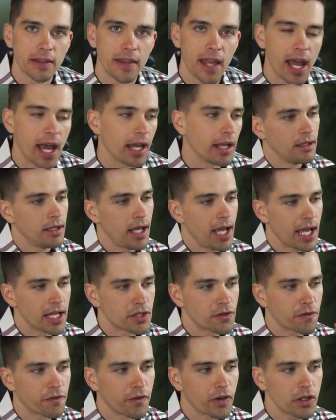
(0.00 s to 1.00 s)
that as
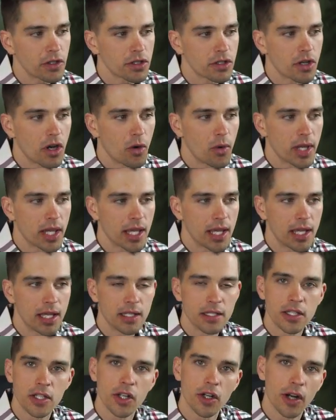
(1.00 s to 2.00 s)
first going
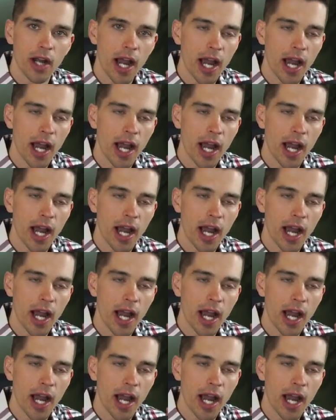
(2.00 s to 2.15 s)
into your